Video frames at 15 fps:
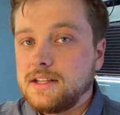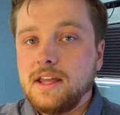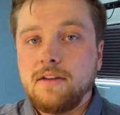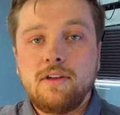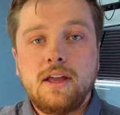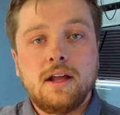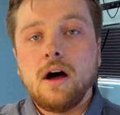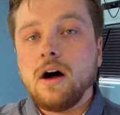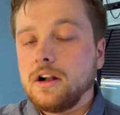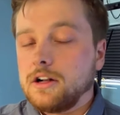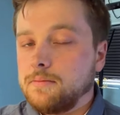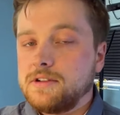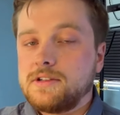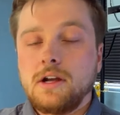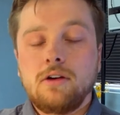giving it
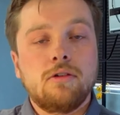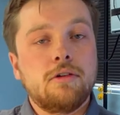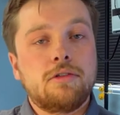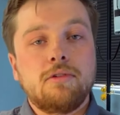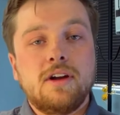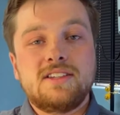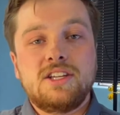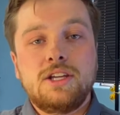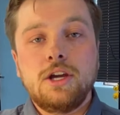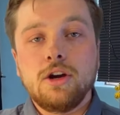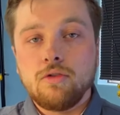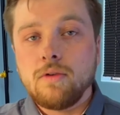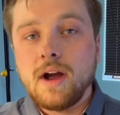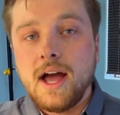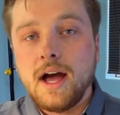100% growth rates year
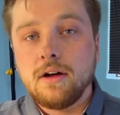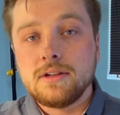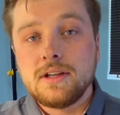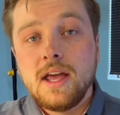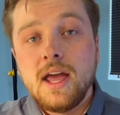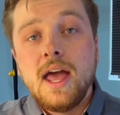round.